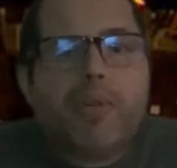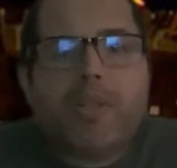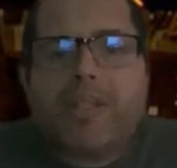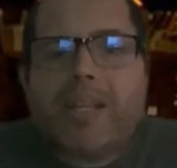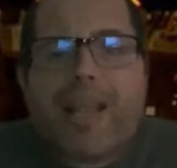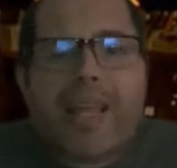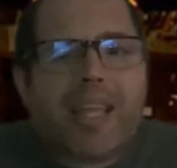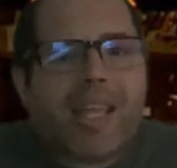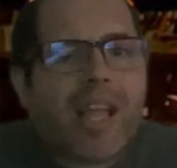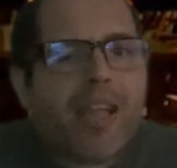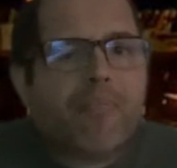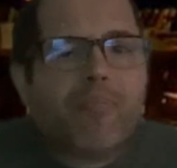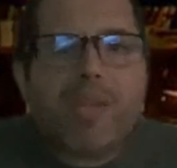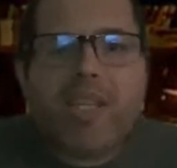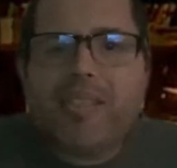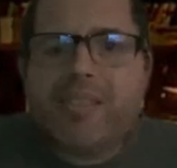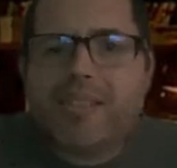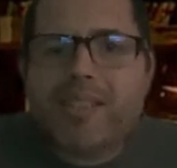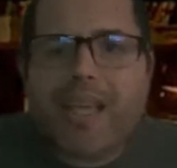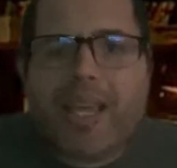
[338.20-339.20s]
like I've
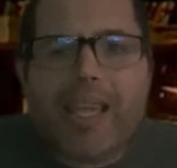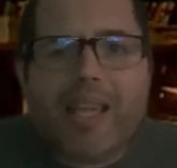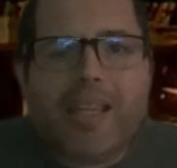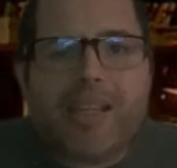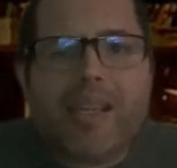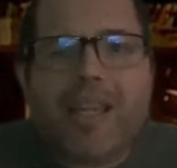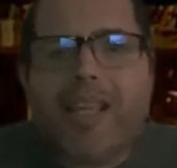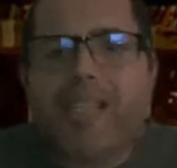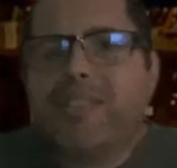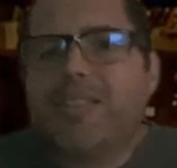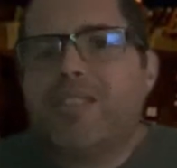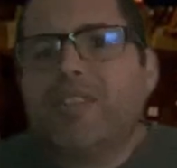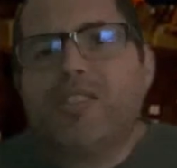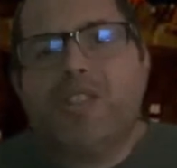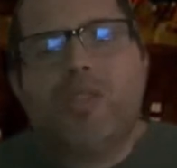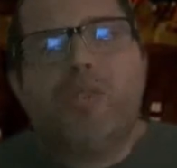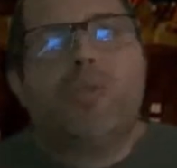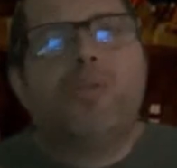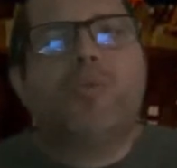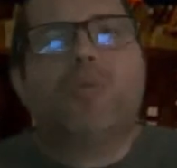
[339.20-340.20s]
been saying, it's
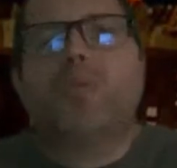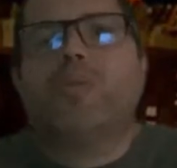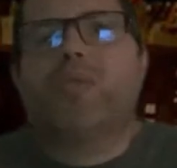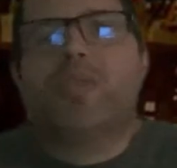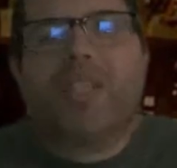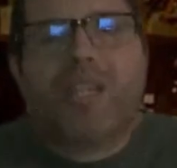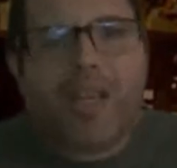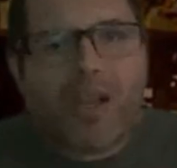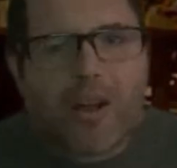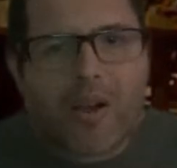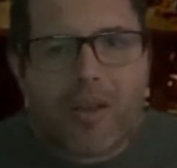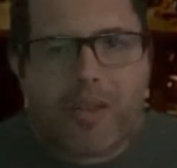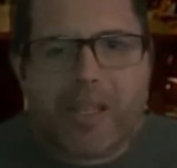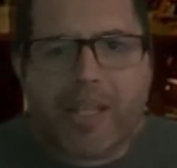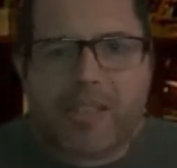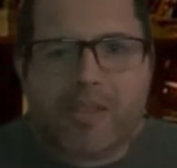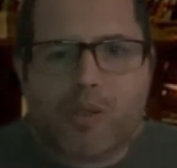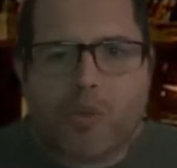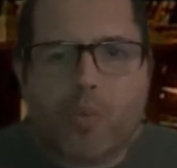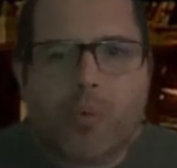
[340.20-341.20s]
you, the
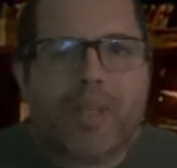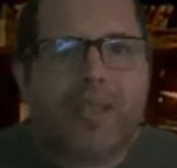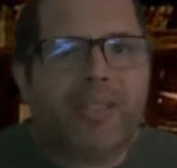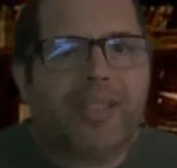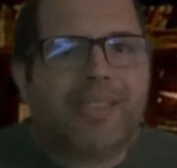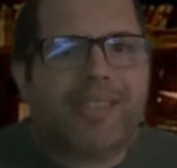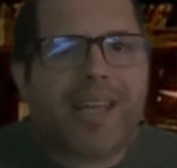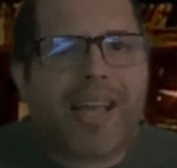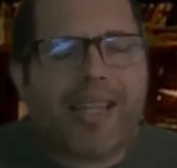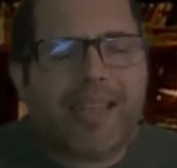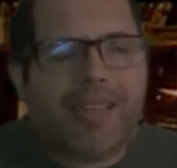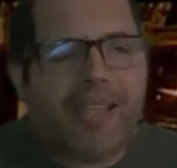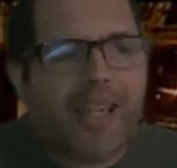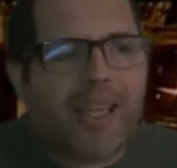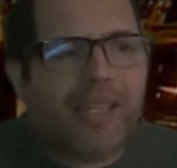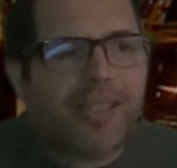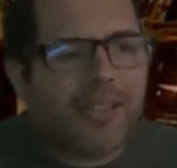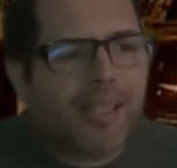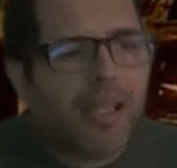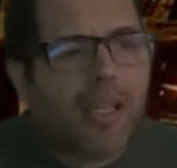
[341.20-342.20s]
audience, who will decide
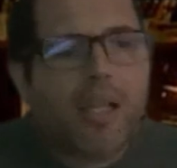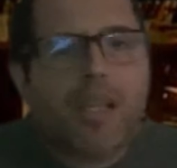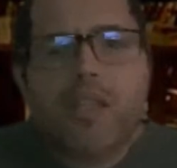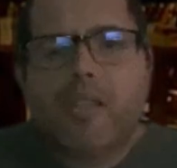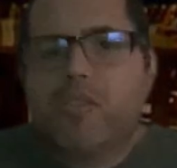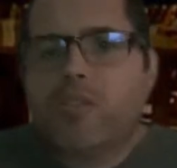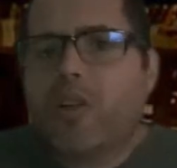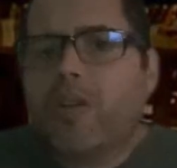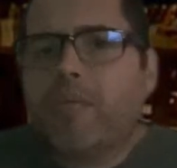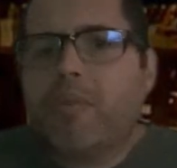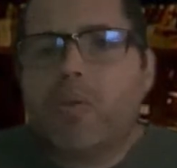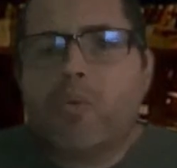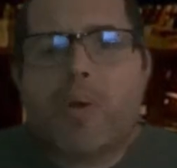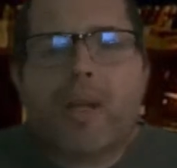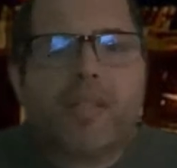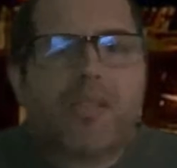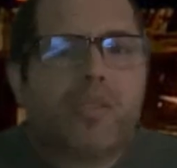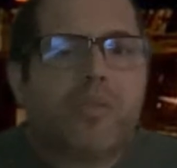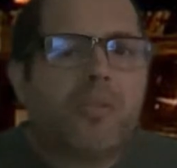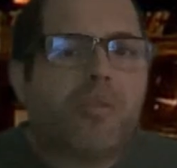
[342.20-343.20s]
this. So if you
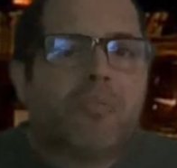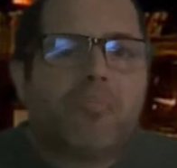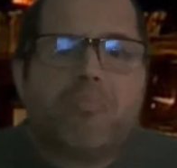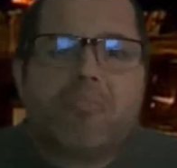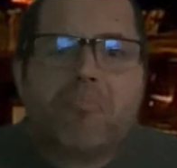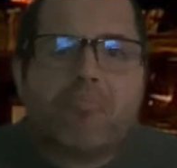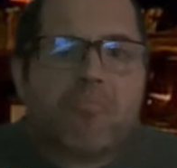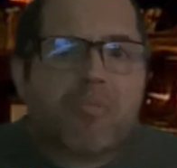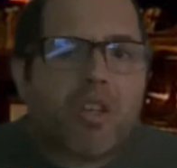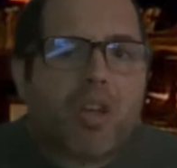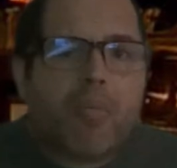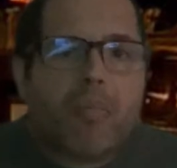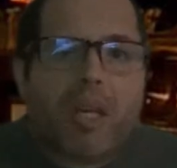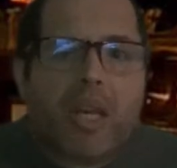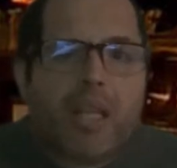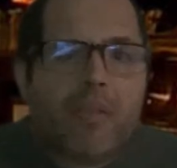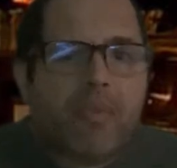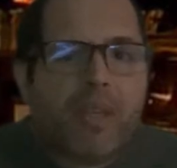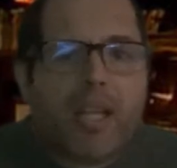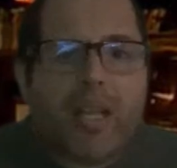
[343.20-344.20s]
want to
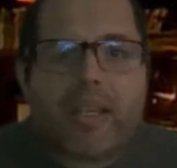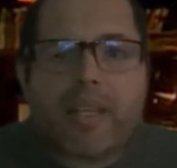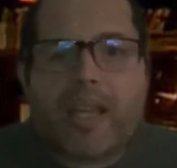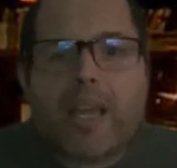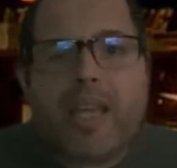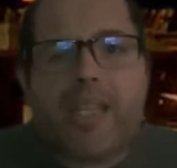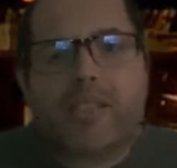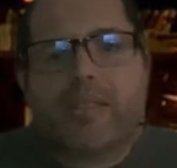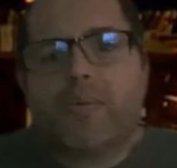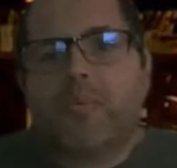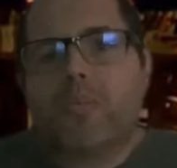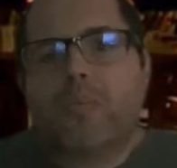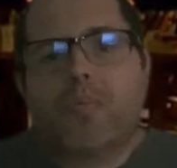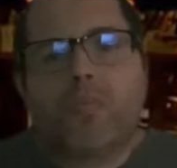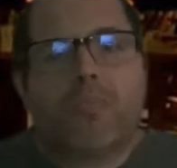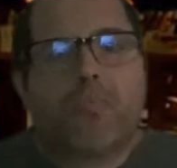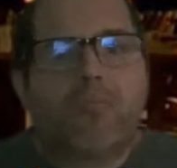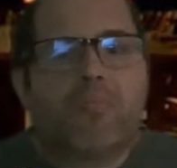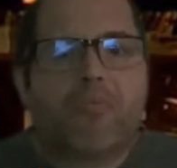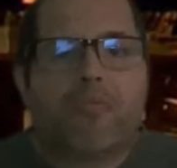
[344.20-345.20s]
nominate Vegan Games
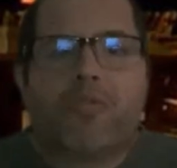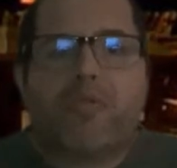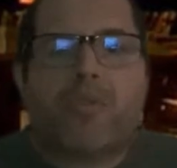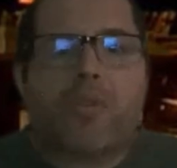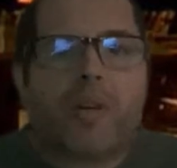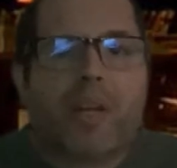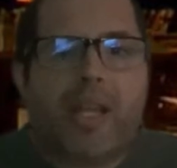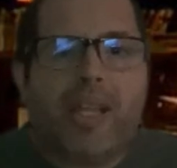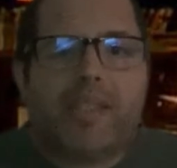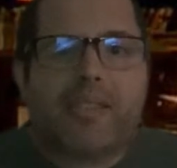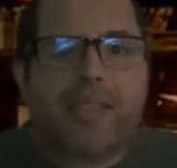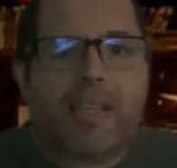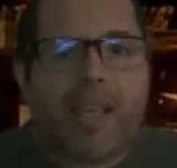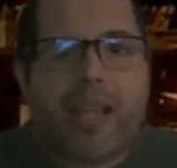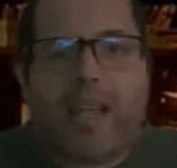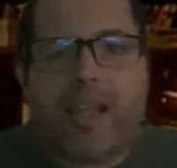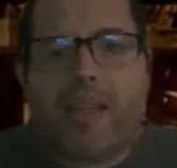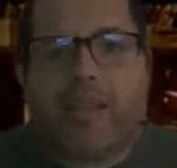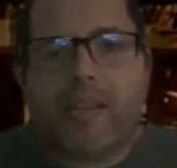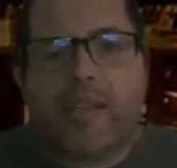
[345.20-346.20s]
for his
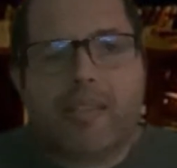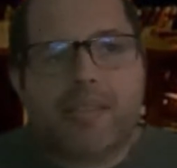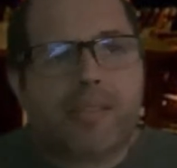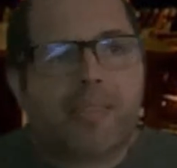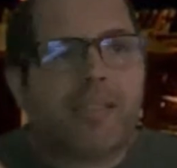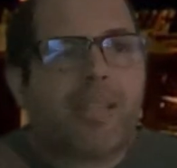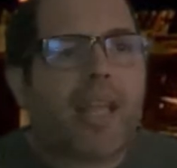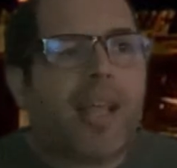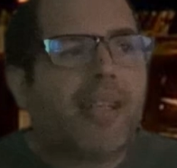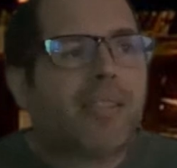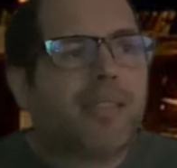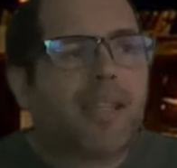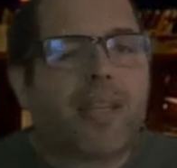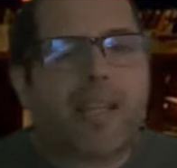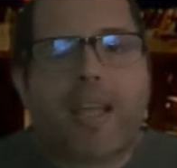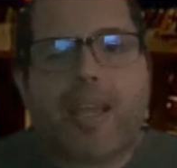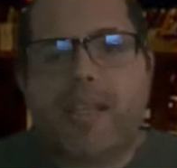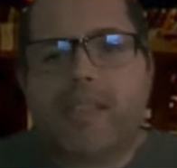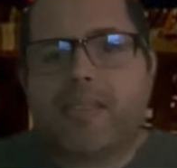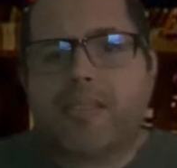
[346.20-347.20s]
stance
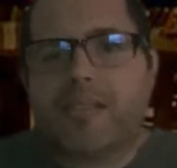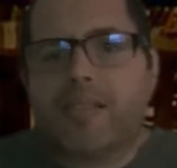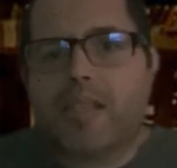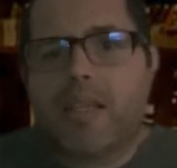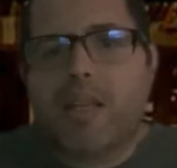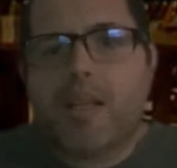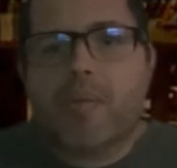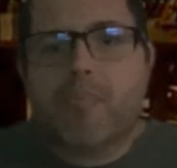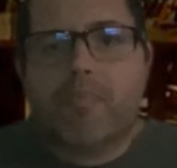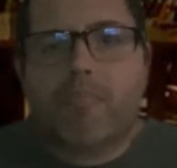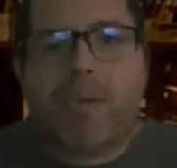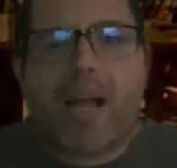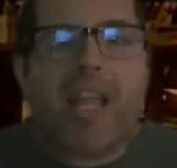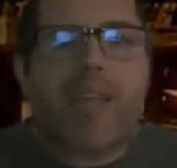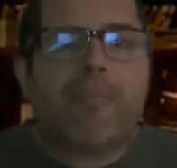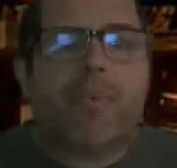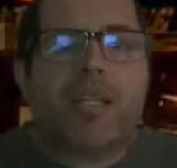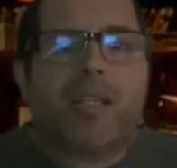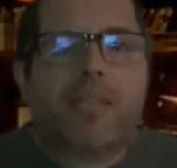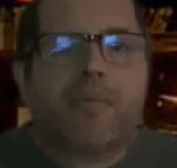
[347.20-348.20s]
against
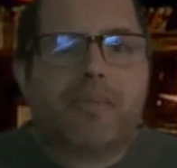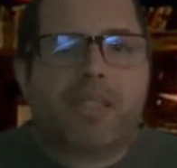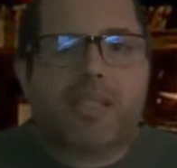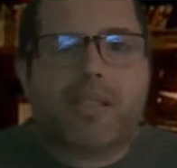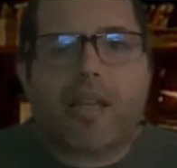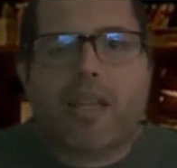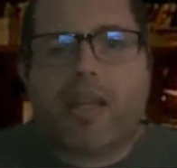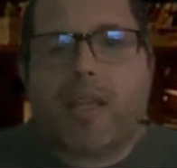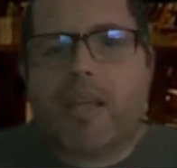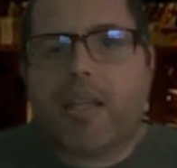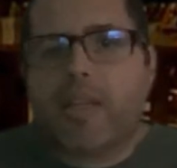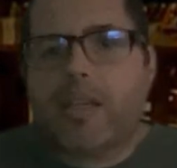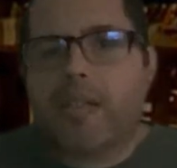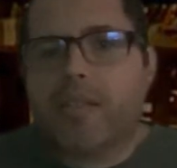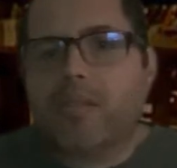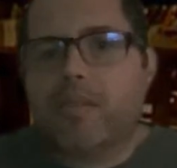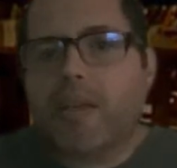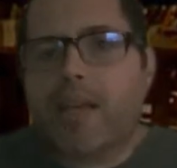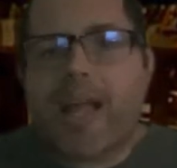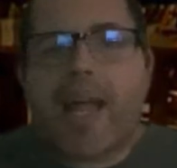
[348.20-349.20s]
bivalves
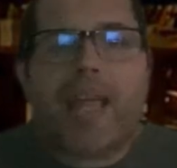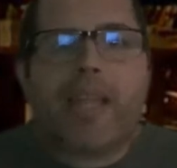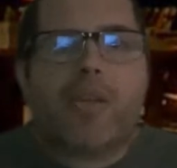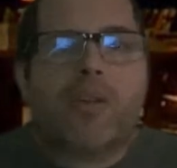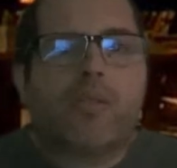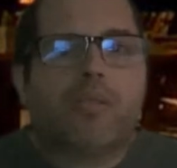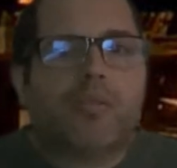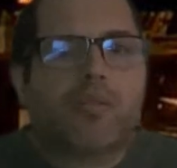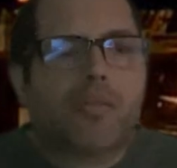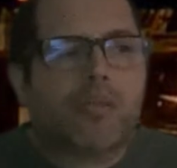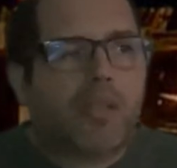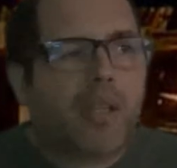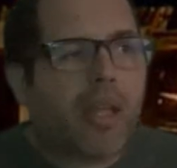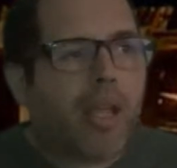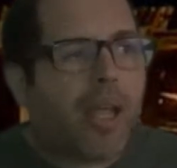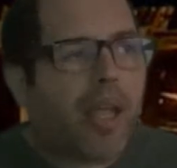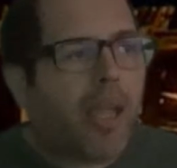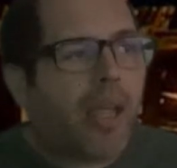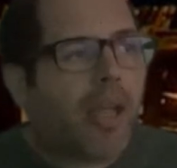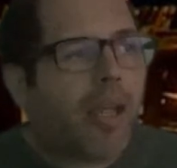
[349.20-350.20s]
and lions,
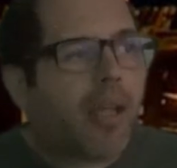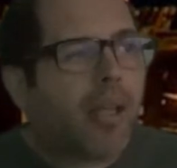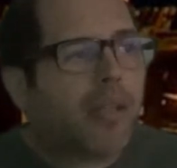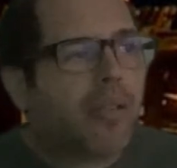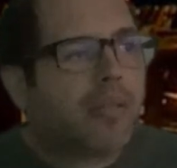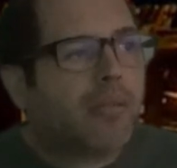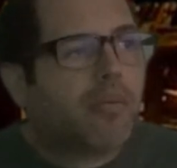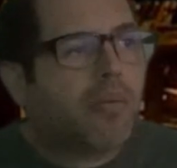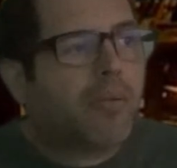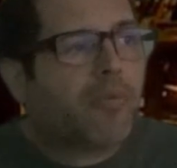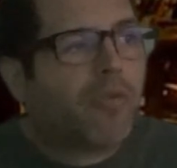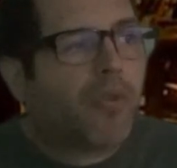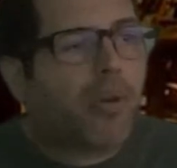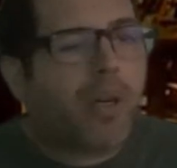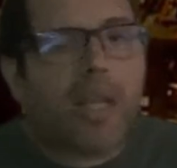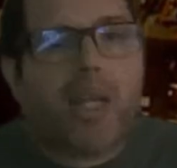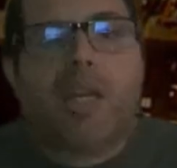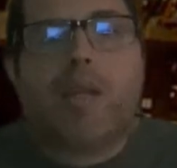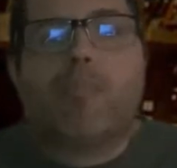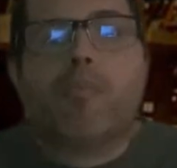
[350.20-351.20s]
and for
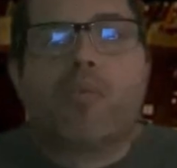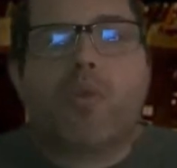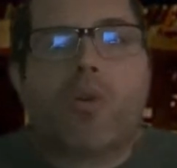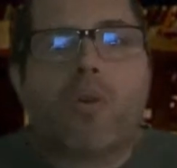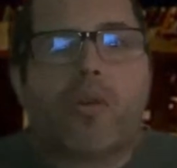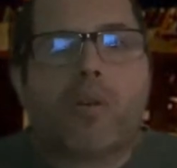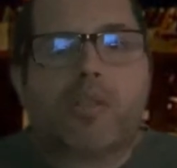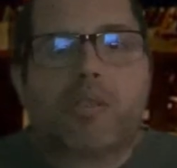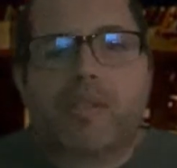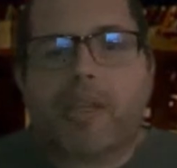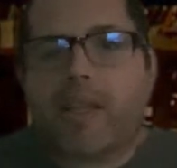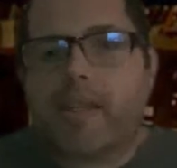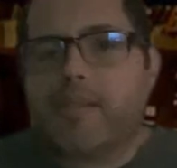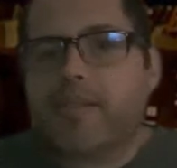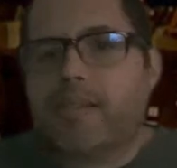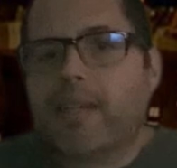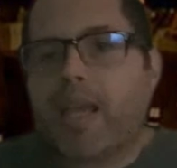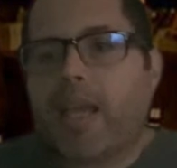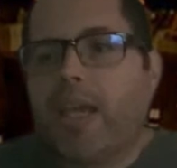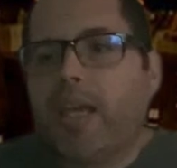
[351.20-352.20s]
eating boars and
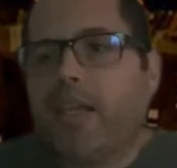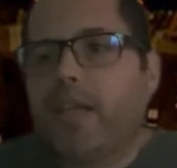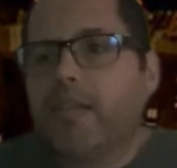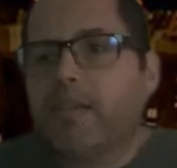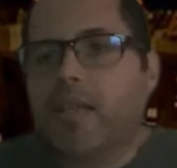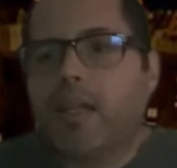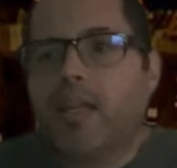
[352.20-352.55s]
saying